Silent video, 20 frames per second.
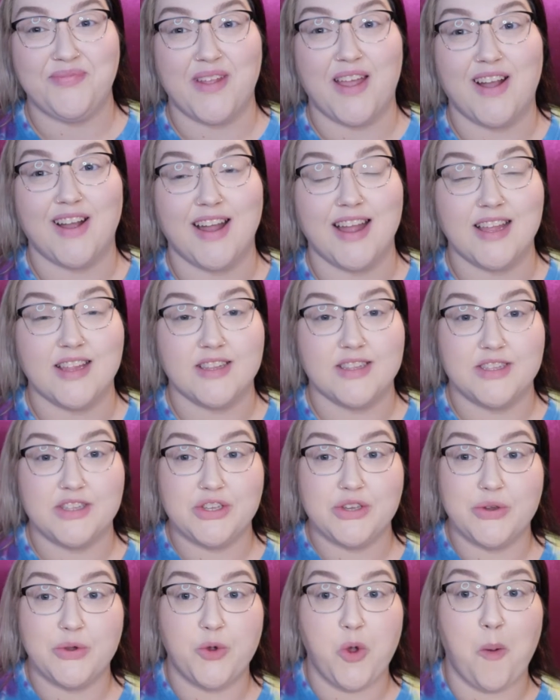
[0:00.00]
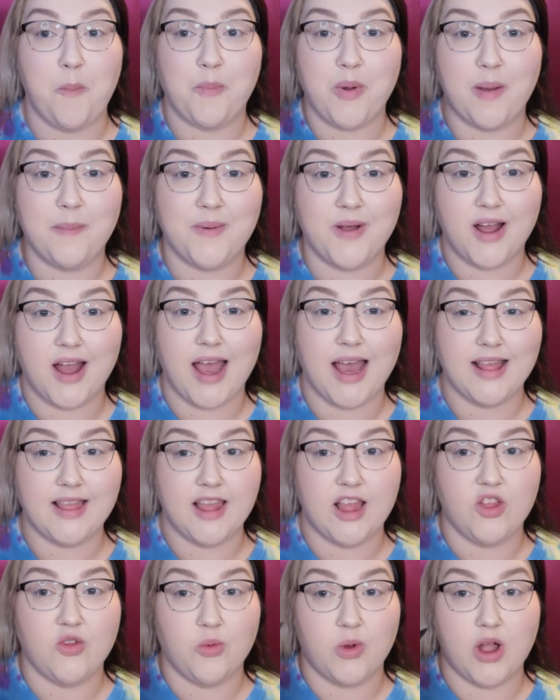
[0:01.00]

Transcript: Alright, to prep our eyelids,